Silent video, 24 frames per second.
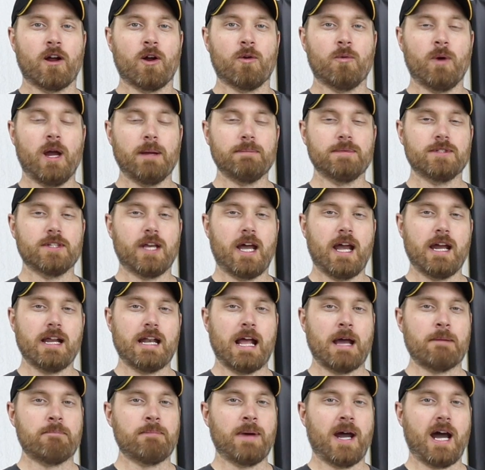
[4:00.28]
our website
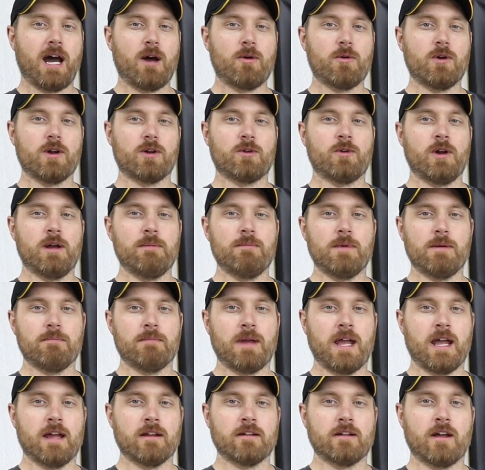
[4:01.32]
at
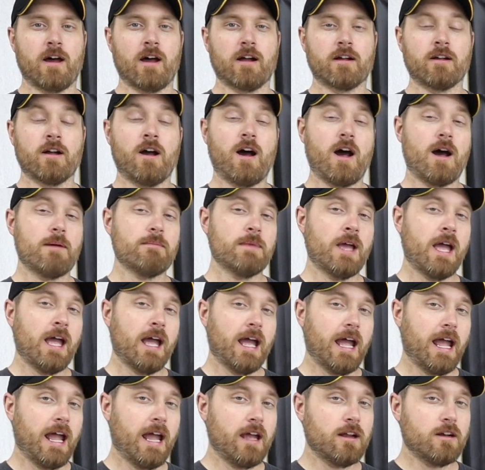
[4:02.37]
powerequipmentman.com,
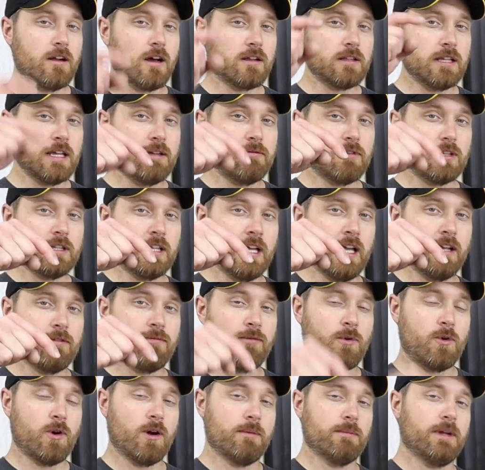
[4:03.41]
and I'll leave a link
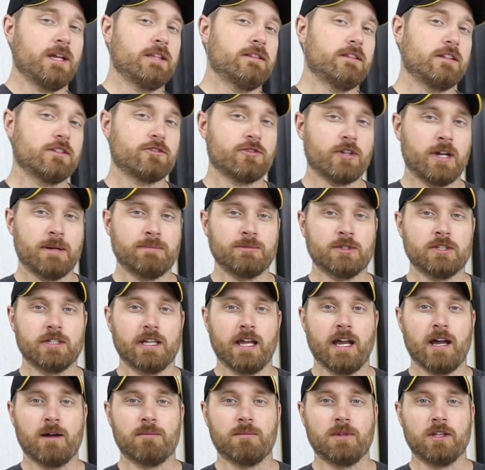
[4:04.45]
for them in the description
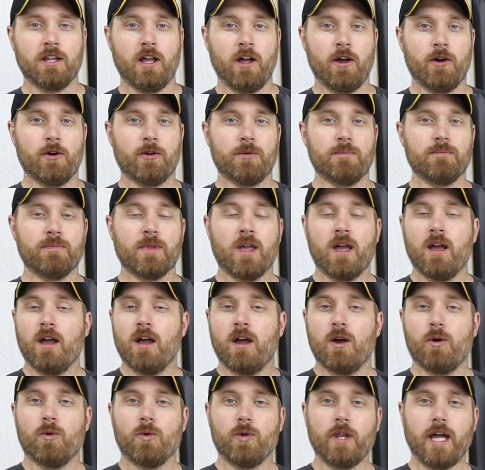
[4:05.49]
down below.
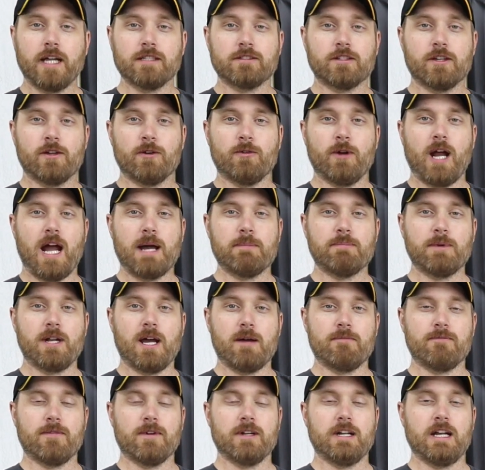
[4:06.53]
Well, that's going to wrap it
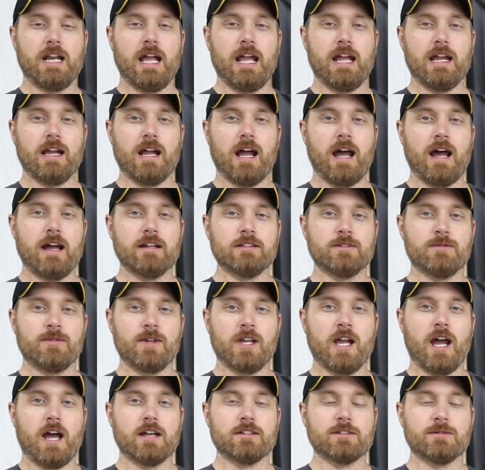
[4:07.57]
up for today, guys. If
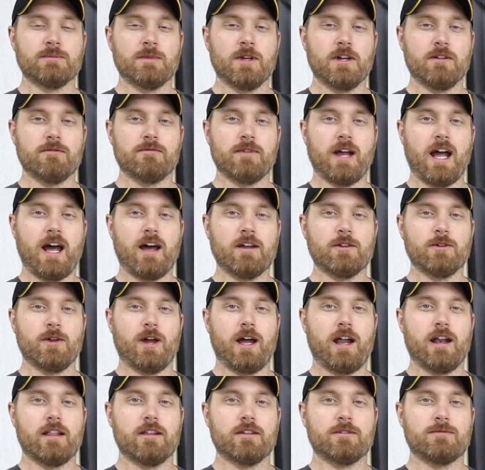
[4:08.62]
you got some good value
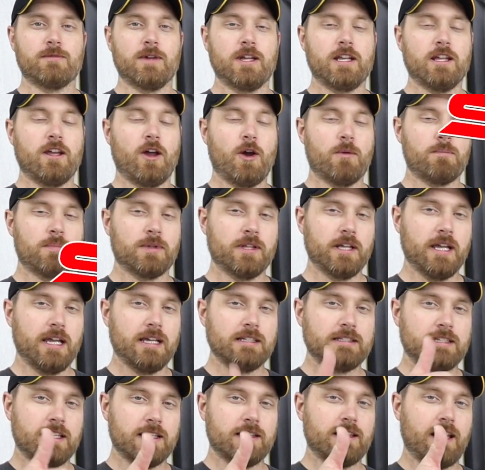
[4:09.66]
out of this video,
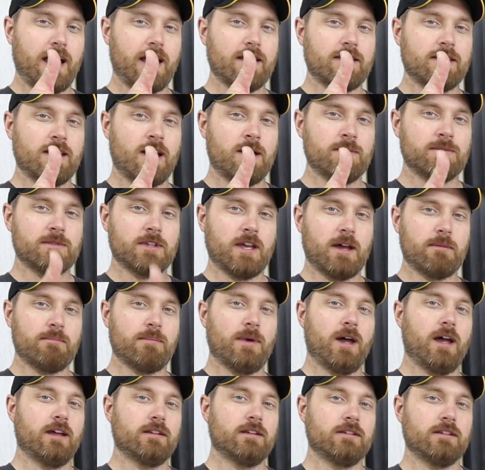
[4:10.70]
please hit that thumbs up
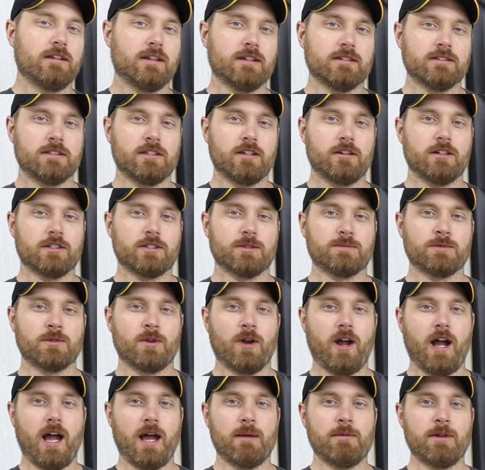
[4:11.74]
button. Consider
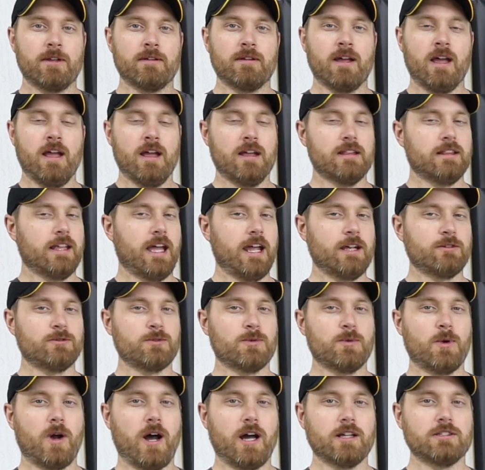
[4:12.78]
subscribing. Thanks for
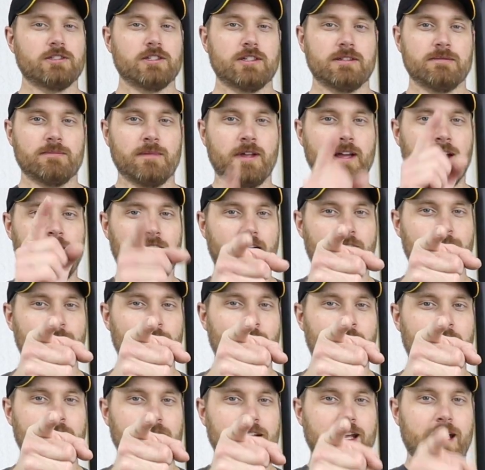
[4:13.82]
watching. Have a
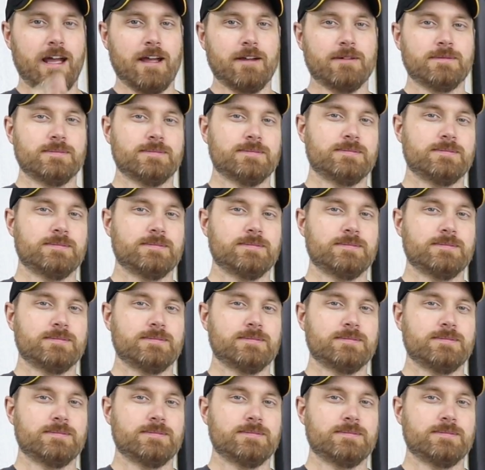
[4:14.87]
great day.